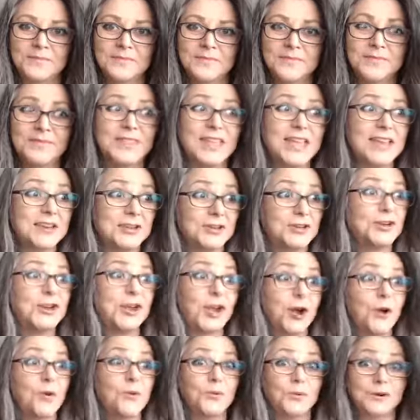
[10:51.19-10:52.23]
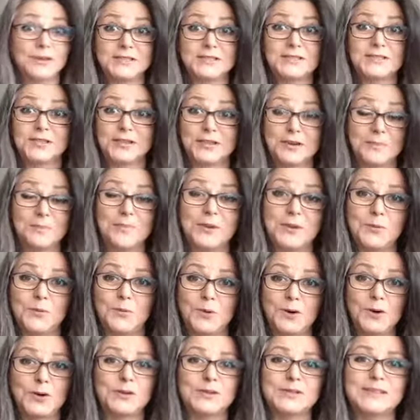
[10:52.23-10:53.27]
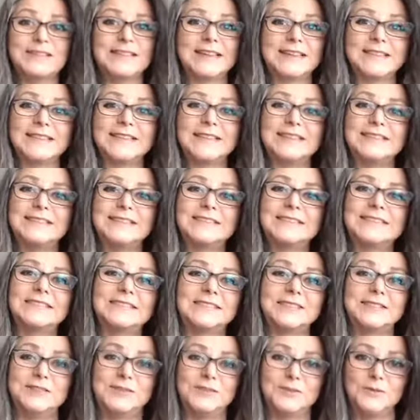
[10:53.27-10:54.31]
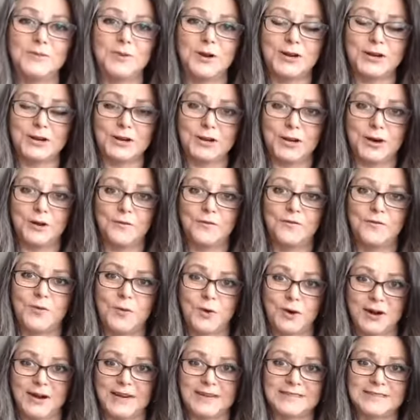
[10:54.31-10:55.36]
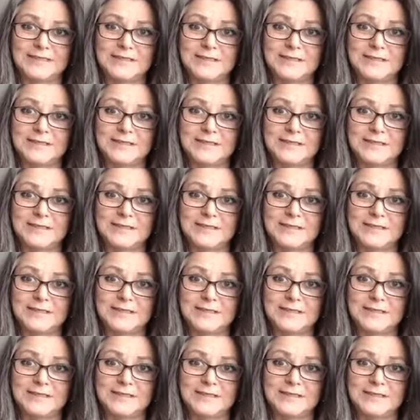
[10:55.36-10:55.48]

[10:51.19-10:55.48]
They know it's going to be worse, and they still want to go for it.